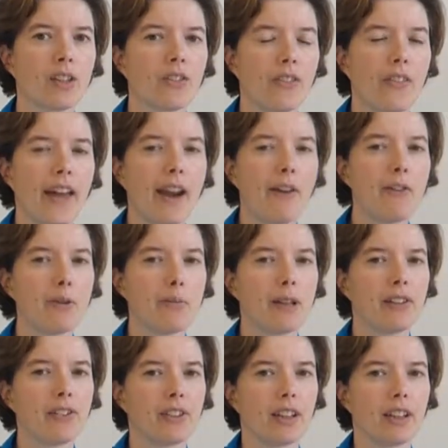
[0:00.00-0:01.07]
So the
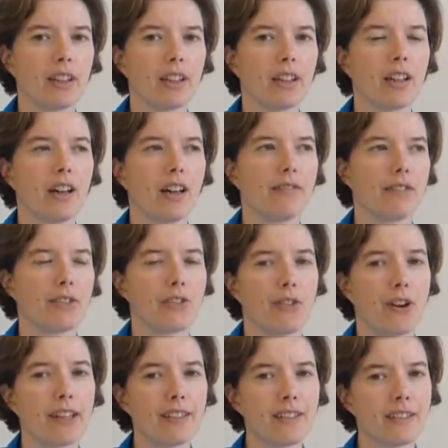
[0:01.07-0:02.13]
heritability of a
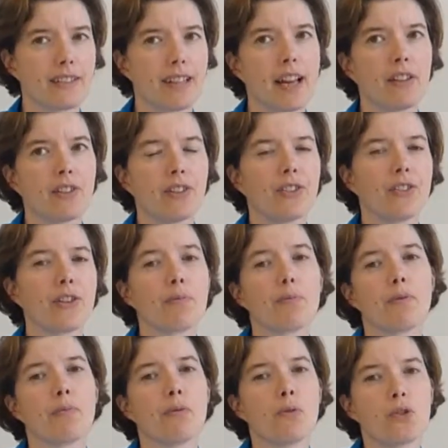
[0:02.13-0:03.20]
trait tells us the
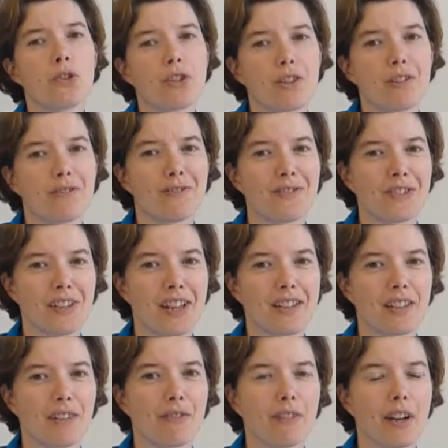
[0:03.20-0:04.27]
proportion of
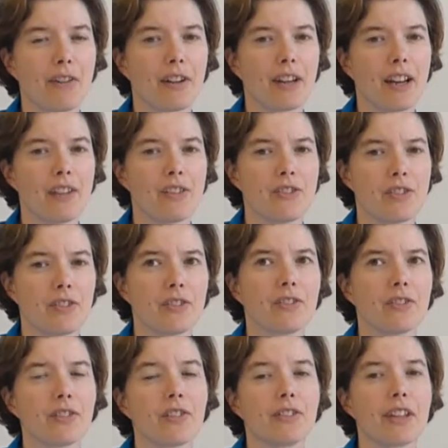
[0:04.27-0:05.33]
genetic variation
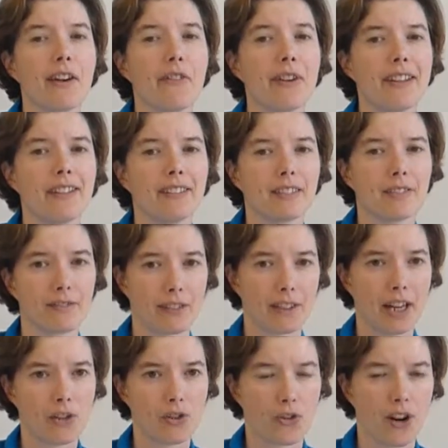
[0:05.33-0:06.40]
that there is for
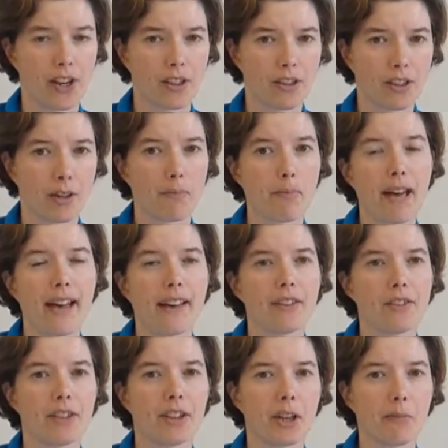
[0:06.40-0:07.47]
that trait compared
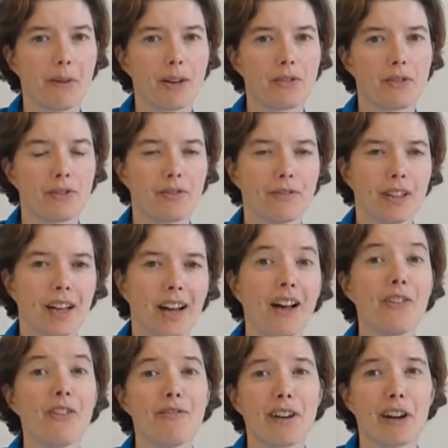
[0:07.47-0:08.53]
to the amount of
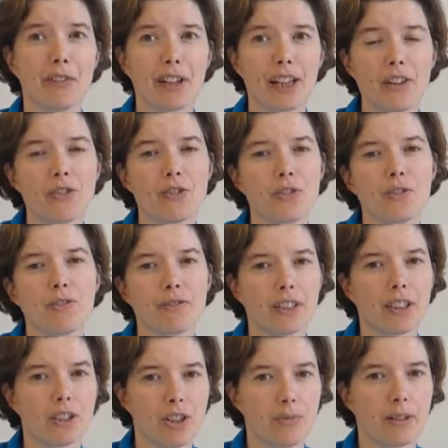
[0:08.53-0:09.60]
other variation or
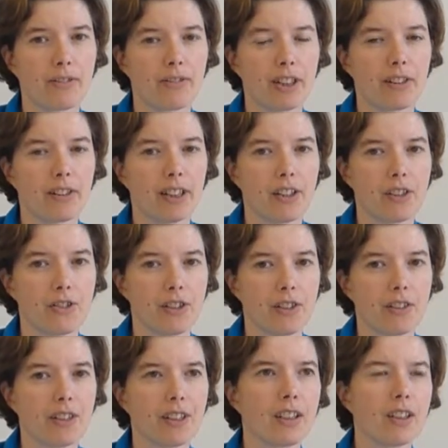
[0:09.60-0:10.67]
phenotypic variation.